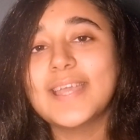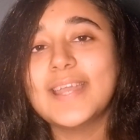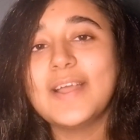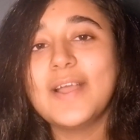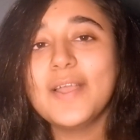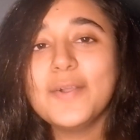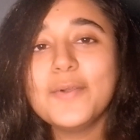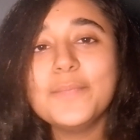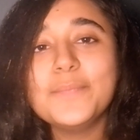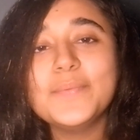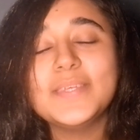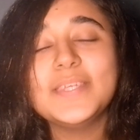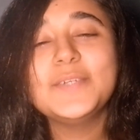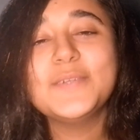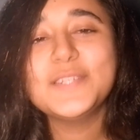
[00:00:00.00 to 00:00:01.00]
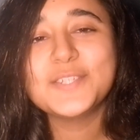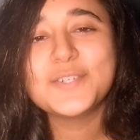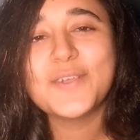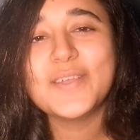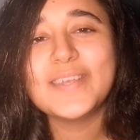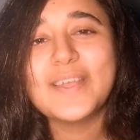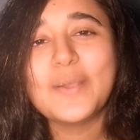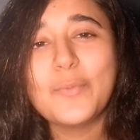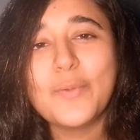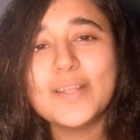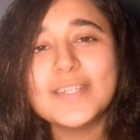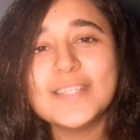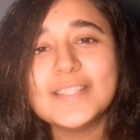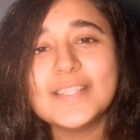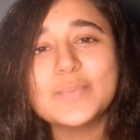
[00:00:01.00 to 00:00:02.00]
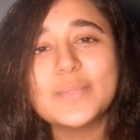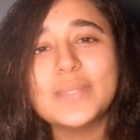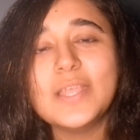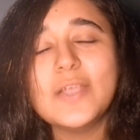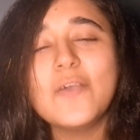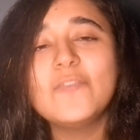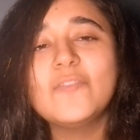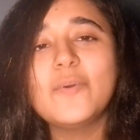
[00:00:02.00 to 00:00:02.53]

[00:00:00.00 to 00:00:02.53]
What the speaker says: And I hope you enjoyed watching this video.